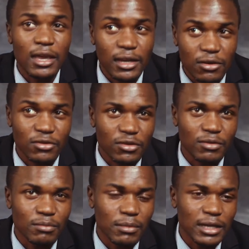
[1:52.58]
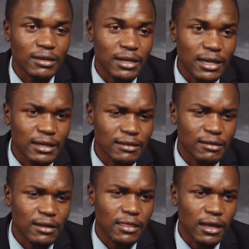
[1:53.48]
Nelson Mandela,
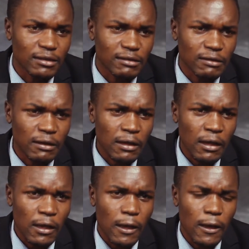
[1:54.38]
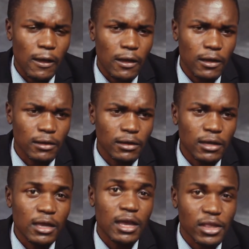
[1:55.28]
saying that
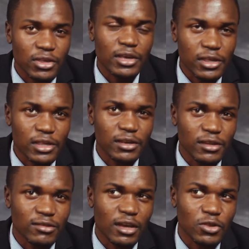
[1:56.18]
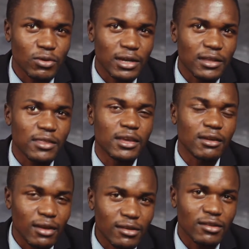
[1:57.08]
education is actually the
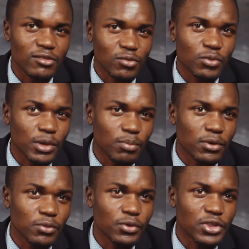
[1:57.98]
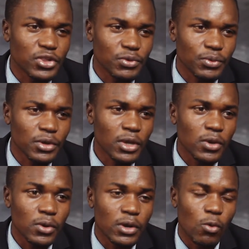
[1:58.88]
greatest weapon which
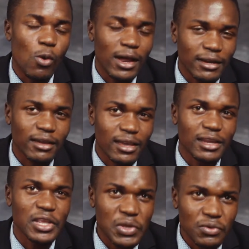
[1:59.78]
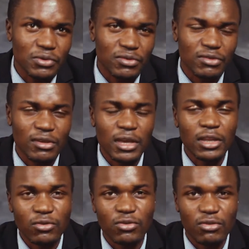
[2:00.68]
one can use
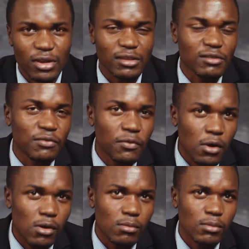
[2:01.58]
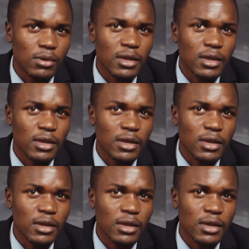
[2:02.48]
to transform